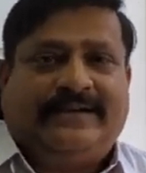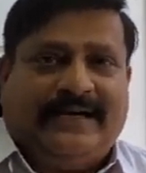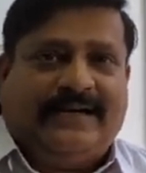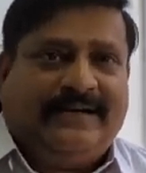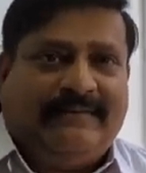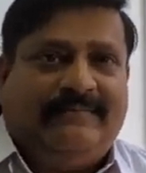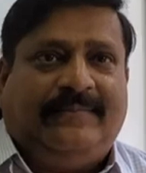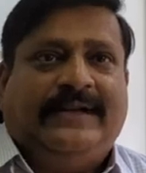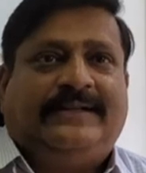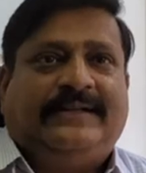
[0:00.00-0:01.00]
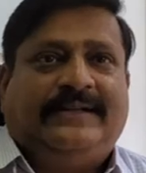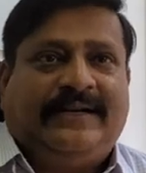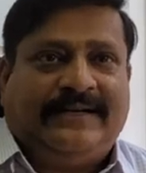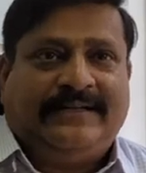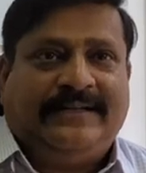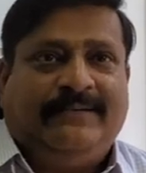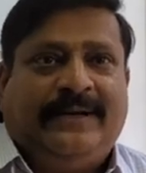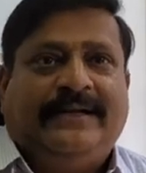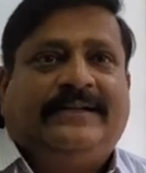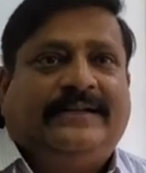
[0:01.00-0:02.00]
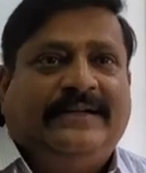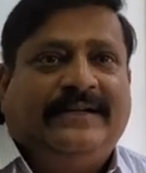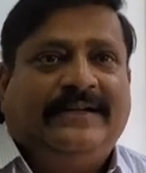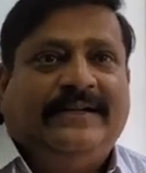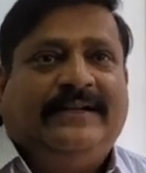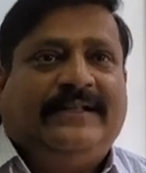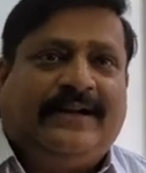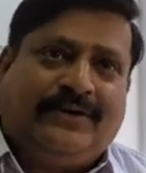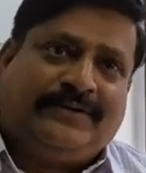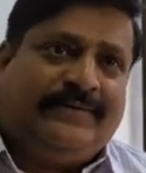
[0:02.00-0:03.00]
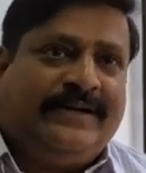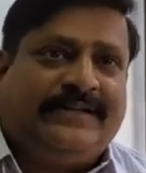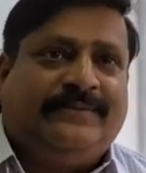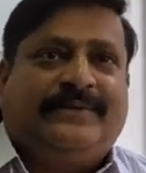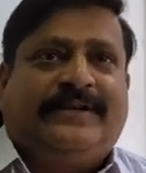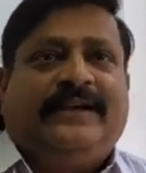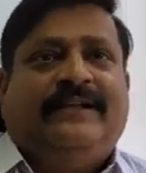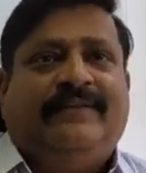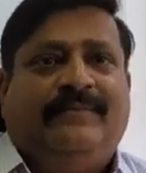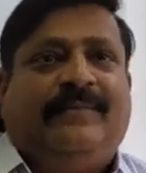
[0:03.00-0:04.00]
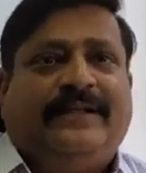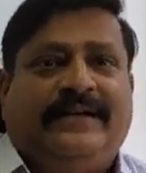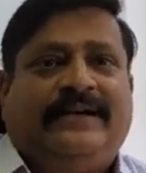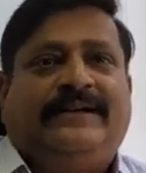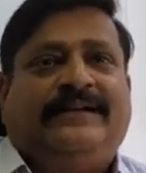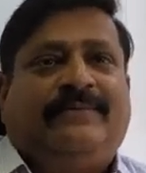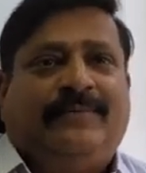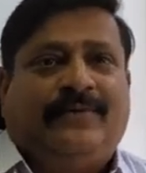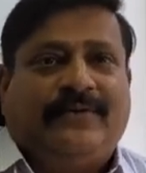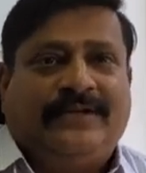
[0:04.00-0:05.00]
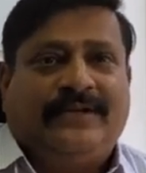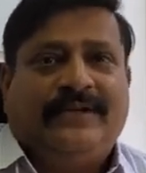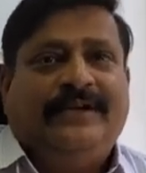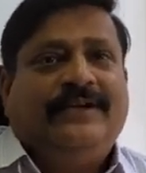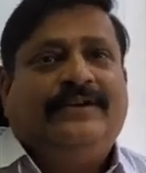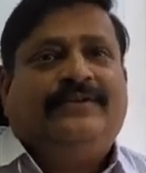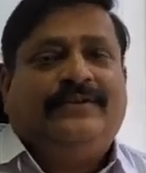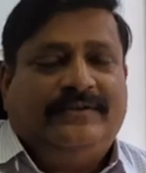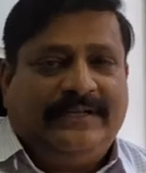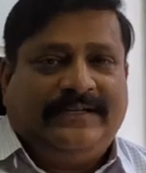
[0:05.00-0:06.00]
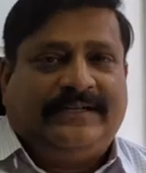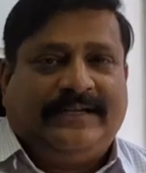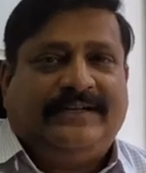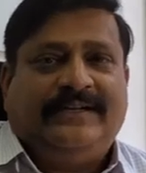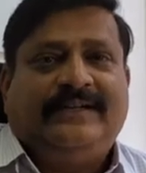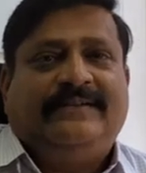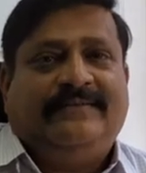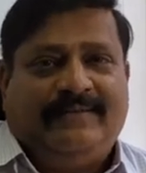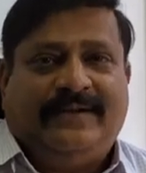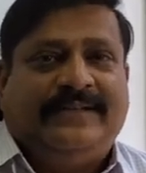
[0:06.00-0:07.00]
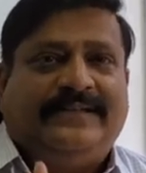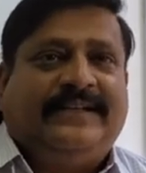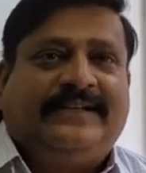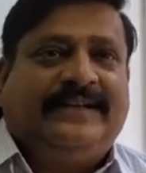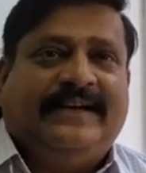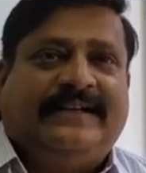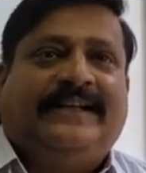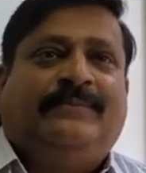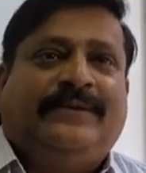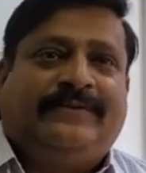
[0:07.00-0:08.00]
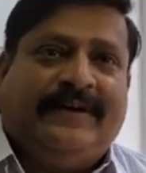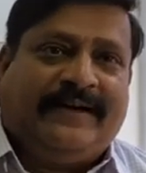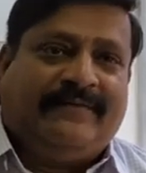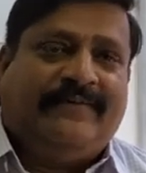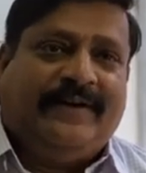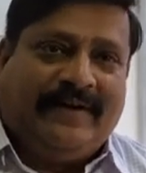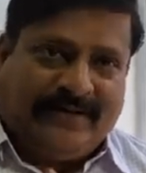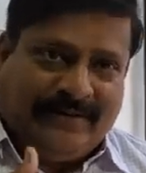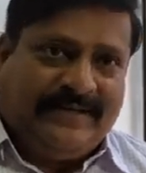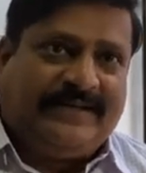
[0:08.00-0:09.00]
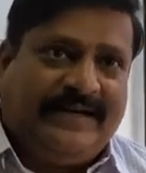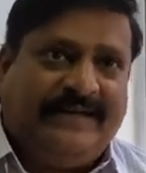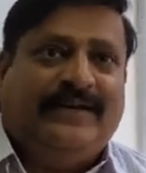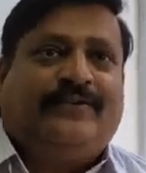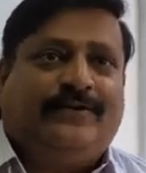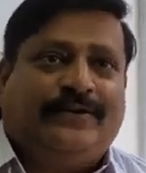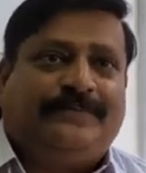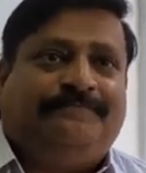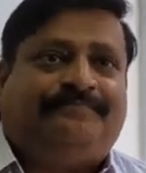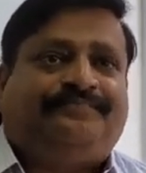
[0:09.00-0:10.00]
Tata mines are there, Tata Steel mines are there. There also we did some study and we presented some reports. So this technology, these are certain examples where we have actually studied and told them.